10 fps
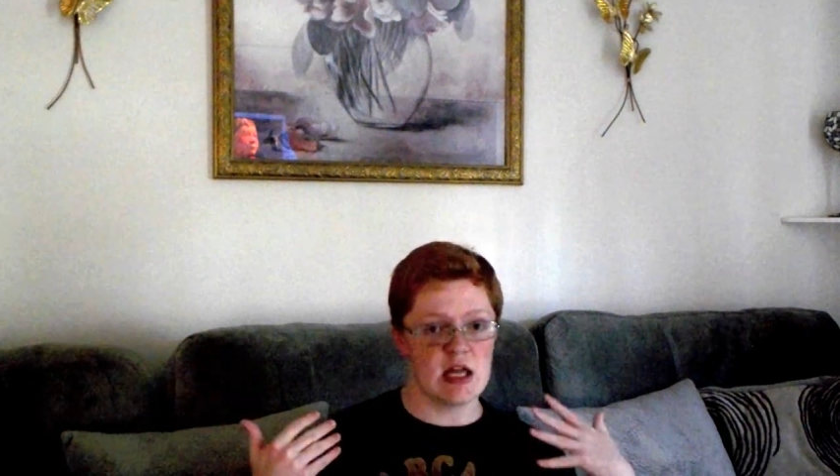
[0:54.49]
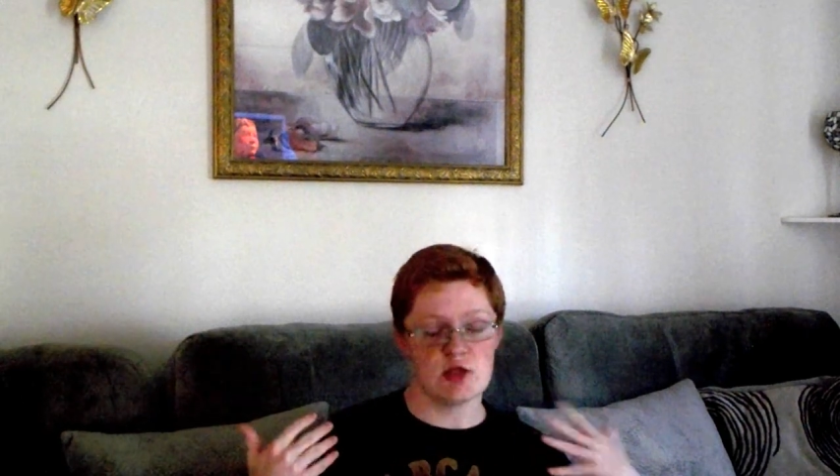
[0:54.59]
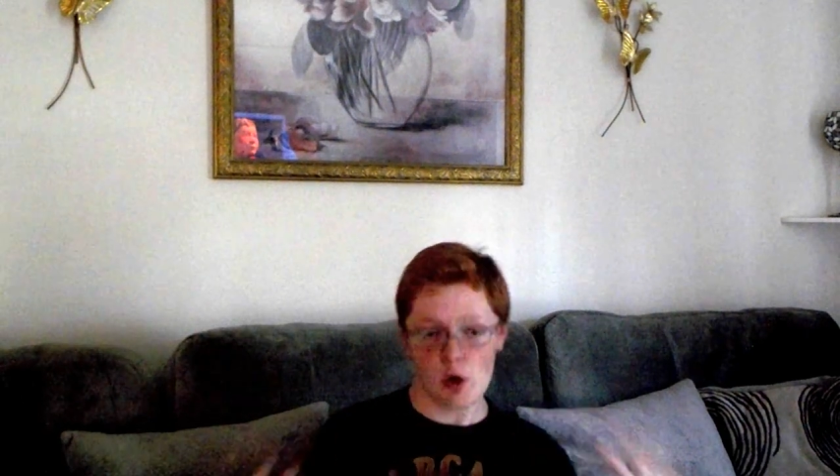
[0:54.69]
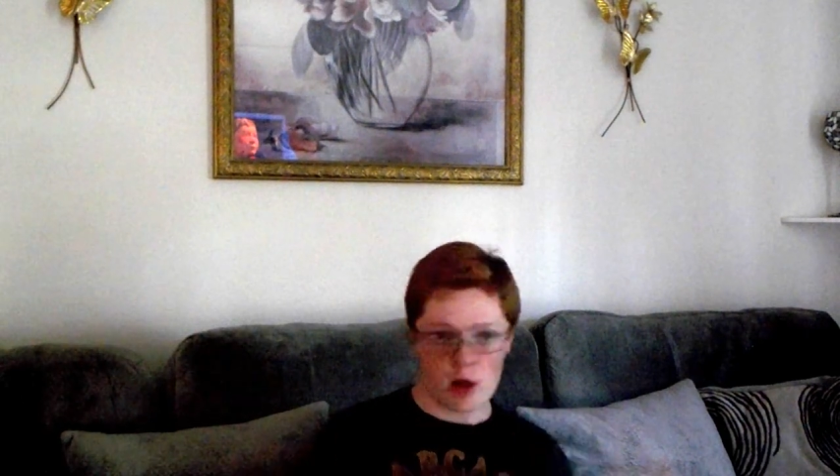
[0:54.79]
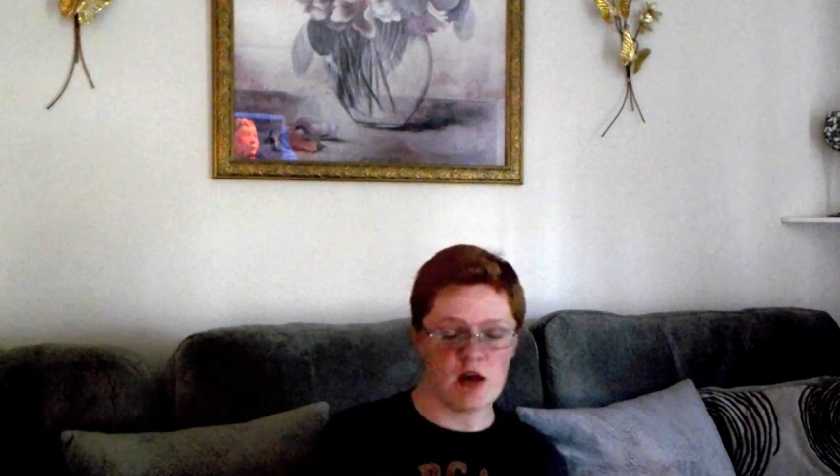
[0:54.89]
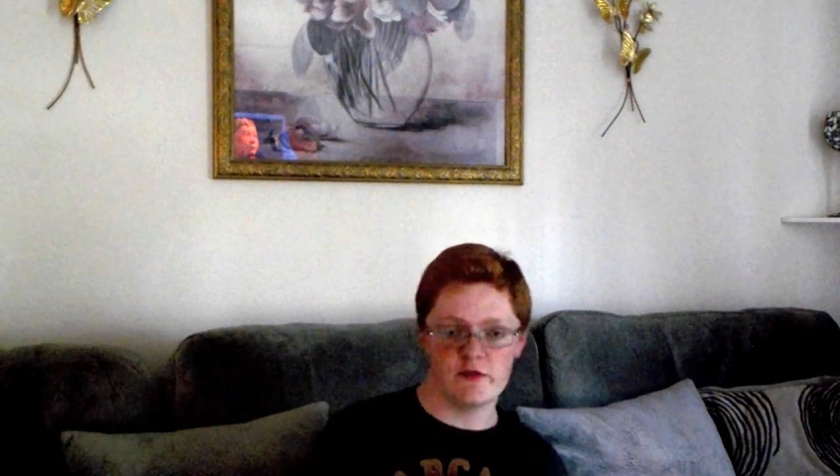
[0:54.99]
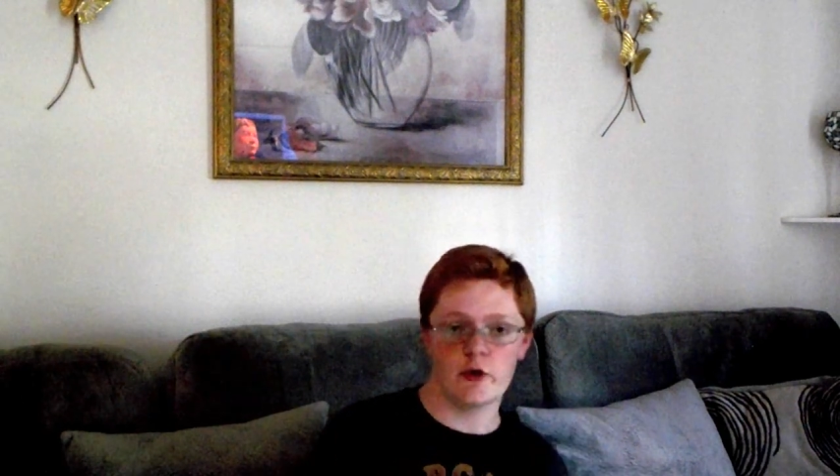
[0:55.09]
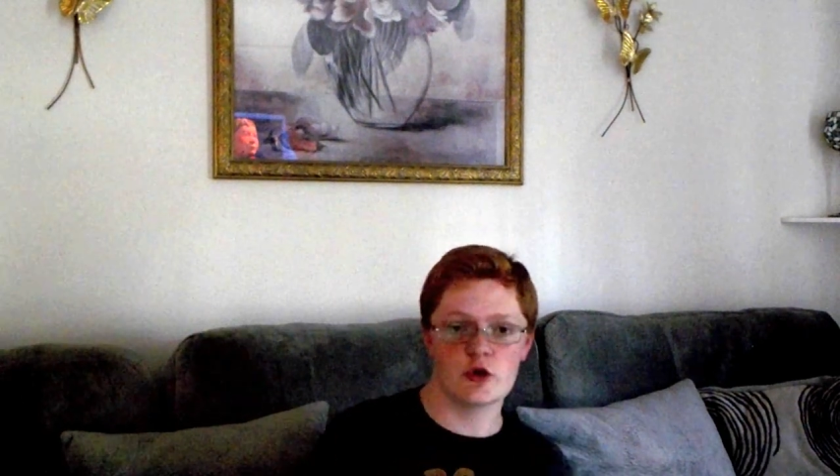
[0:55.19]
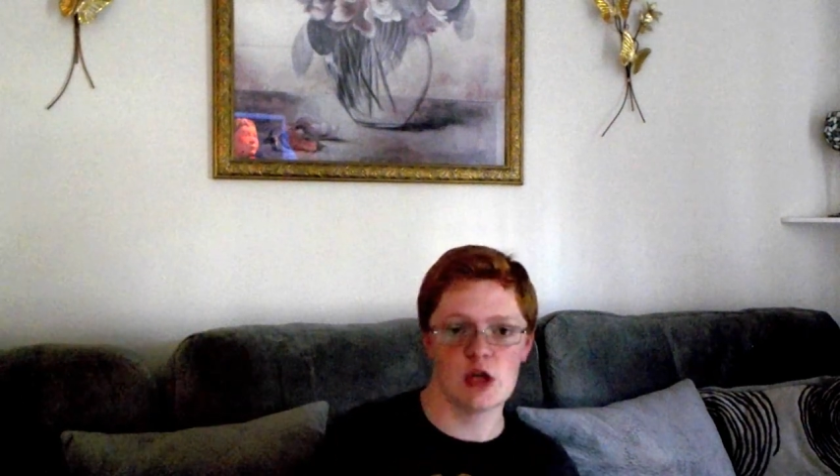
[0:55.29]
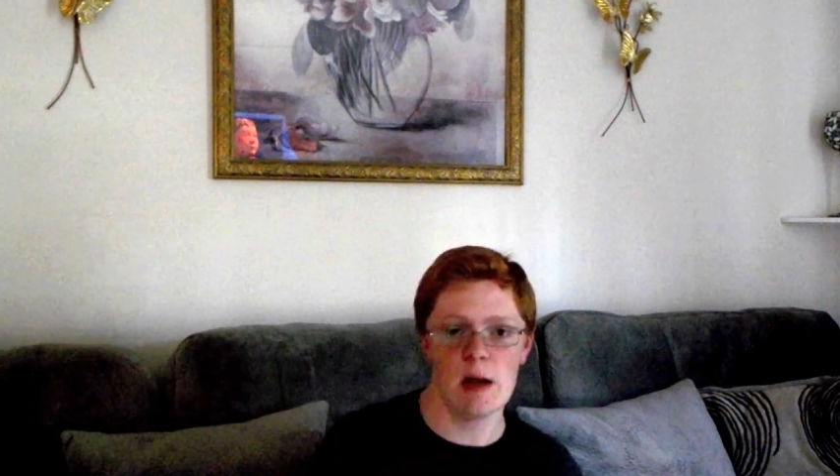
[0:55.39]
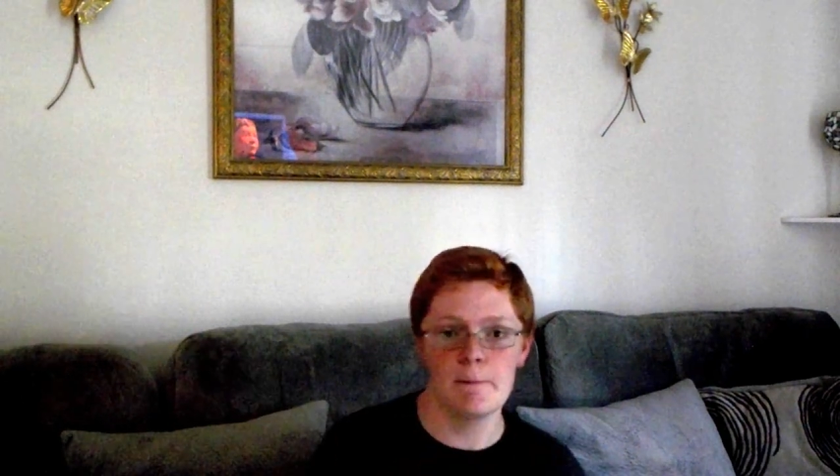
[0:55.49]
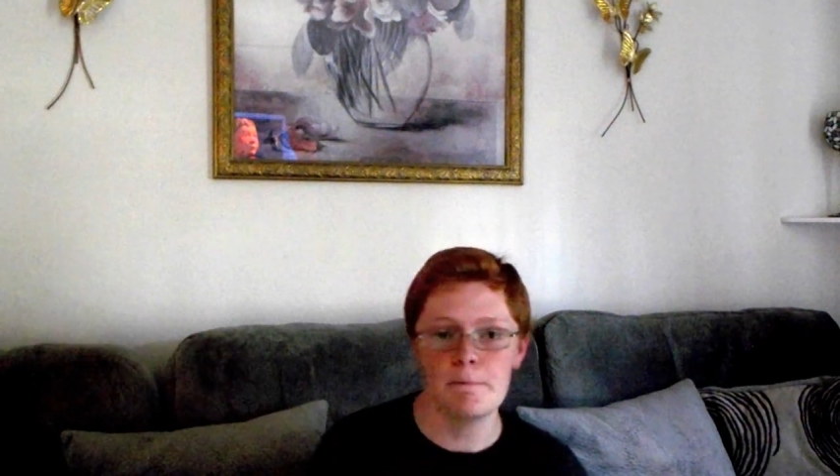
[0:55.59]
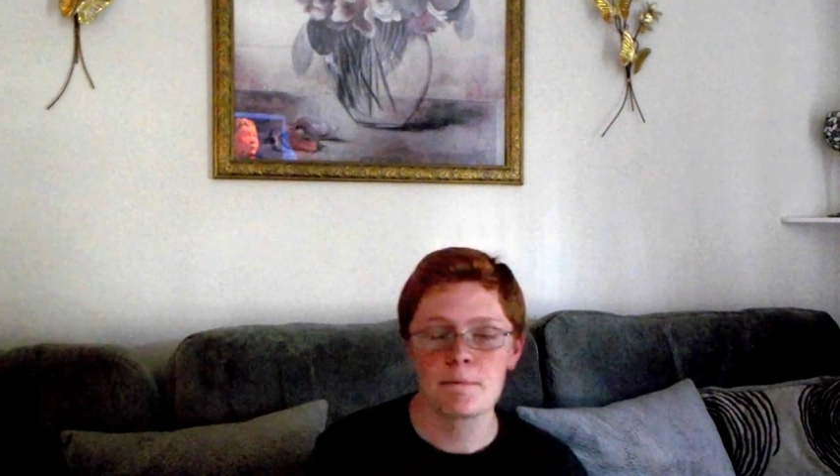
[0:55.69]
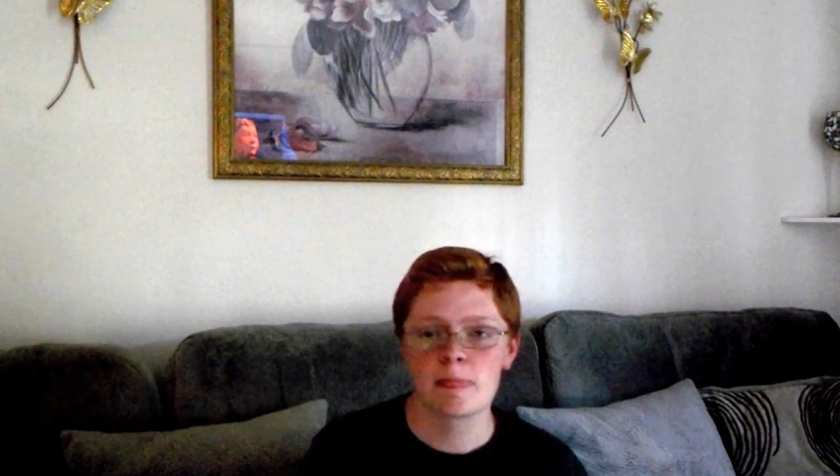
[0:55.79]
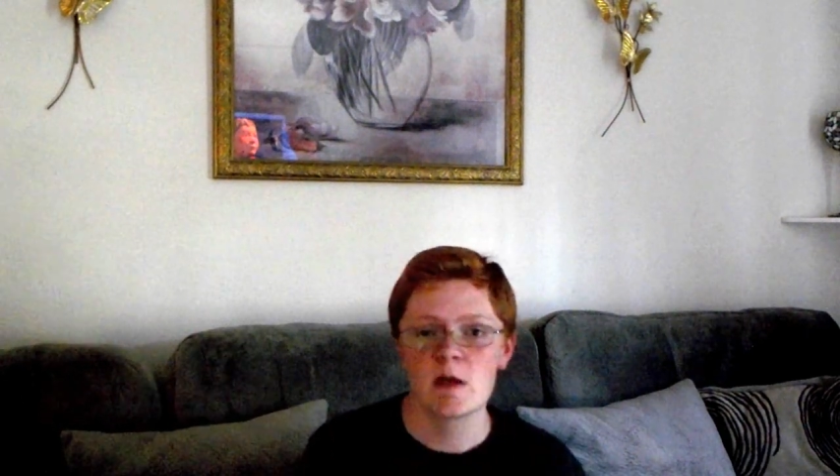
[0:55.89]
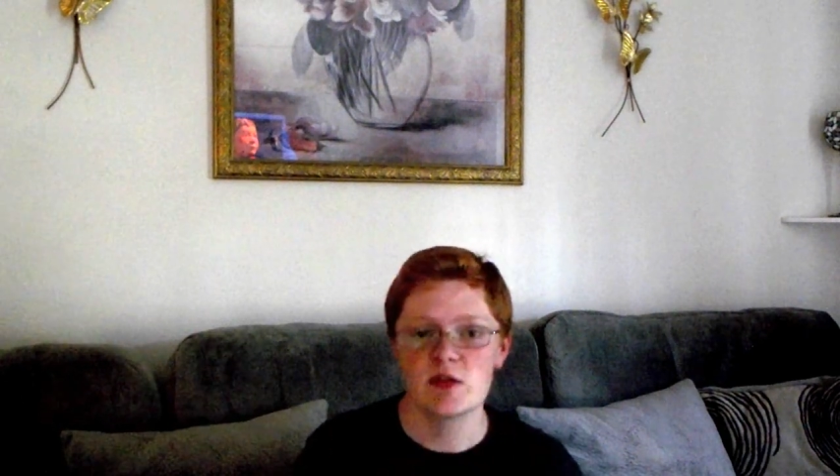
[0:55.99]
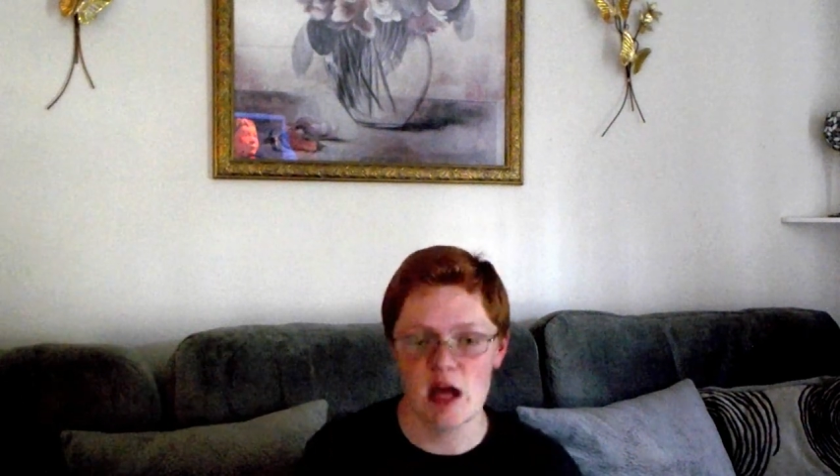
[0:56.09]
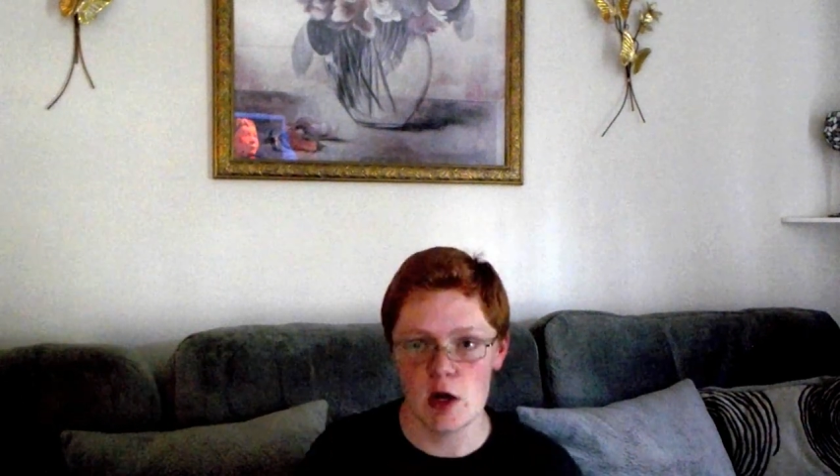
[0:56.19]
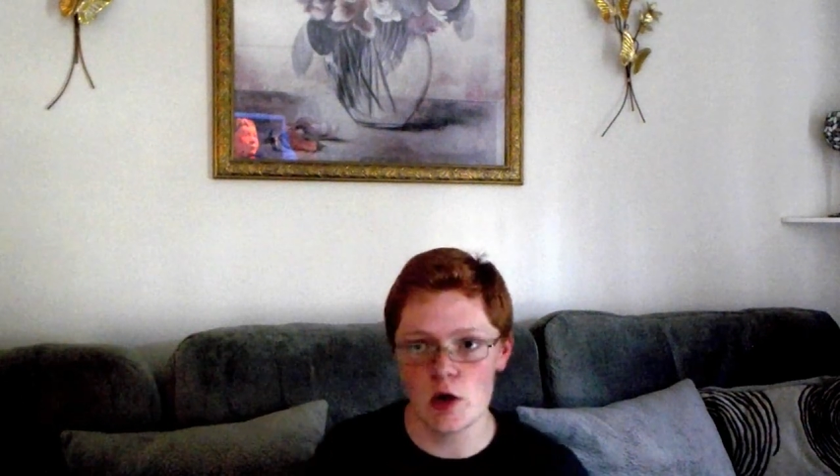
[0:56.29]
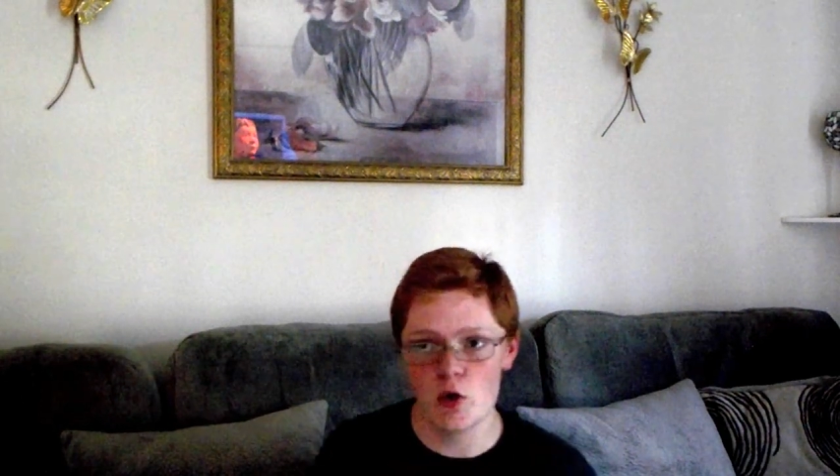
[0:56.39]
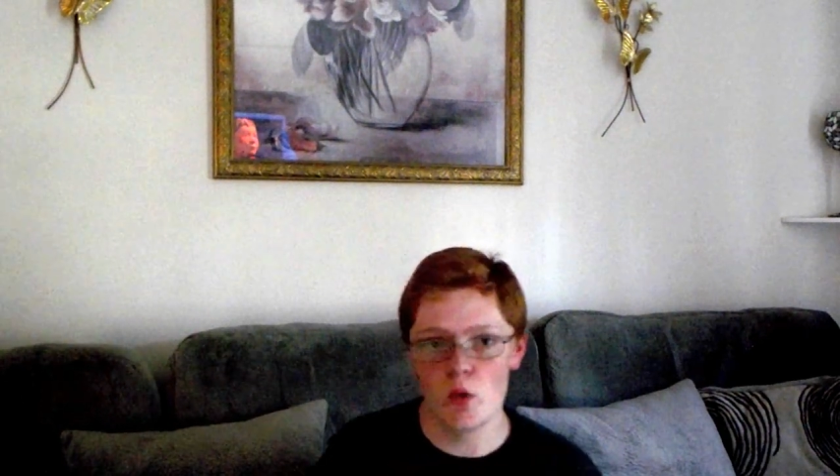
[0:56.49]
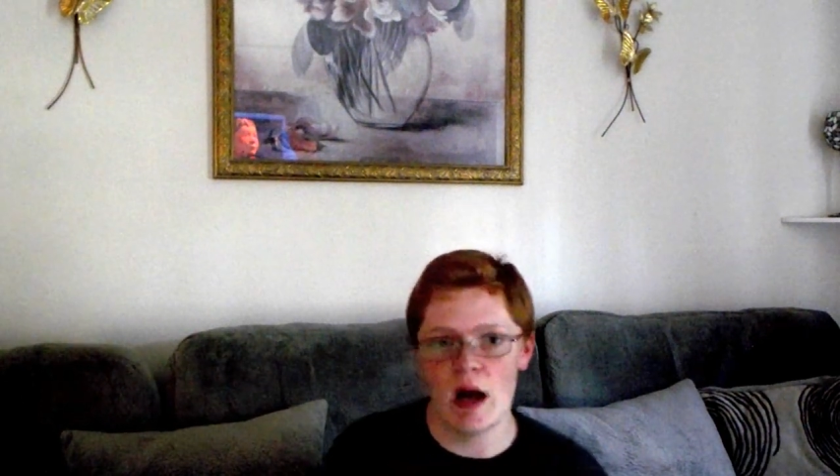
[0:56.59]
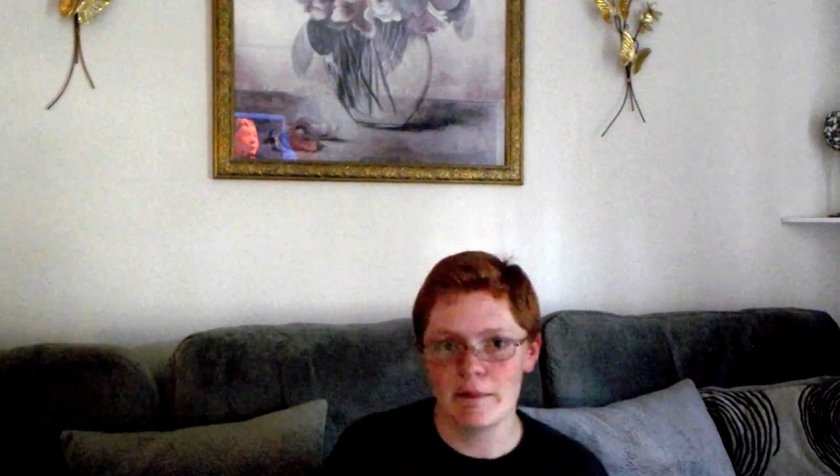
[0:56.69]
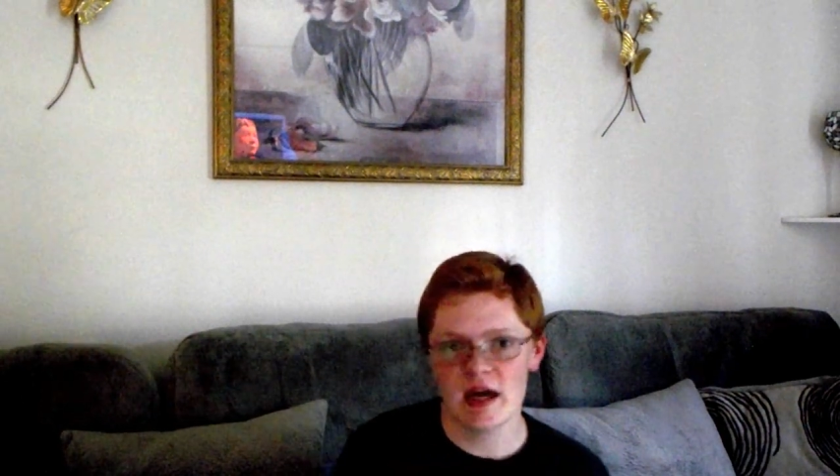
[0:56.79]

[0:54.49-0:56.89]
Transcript: don't know how to Photoshop. So I'm